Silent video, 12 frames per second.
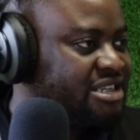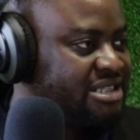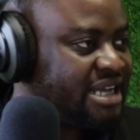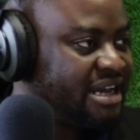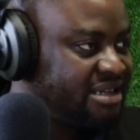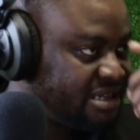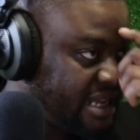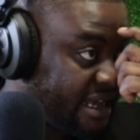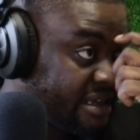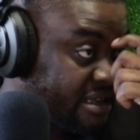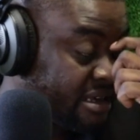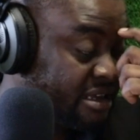understand
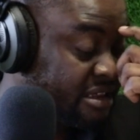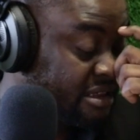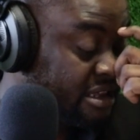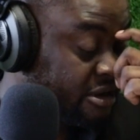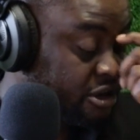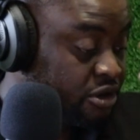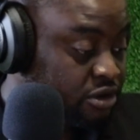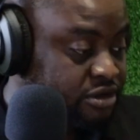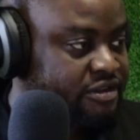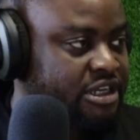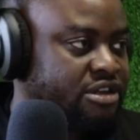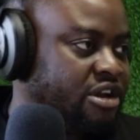like the use
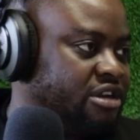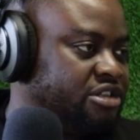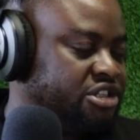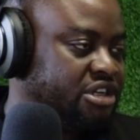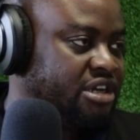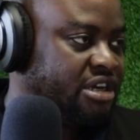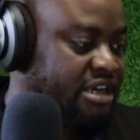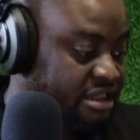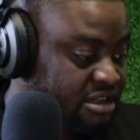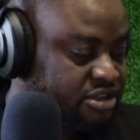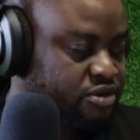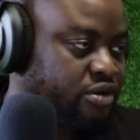of technology
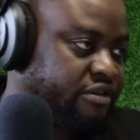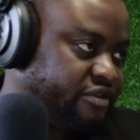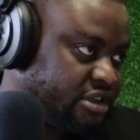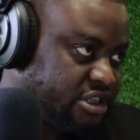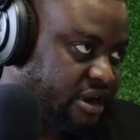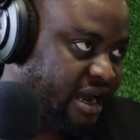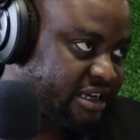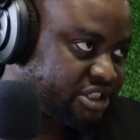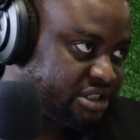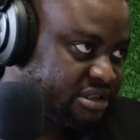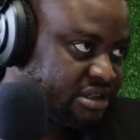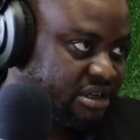in this sort of
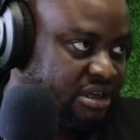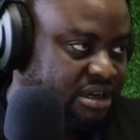interaction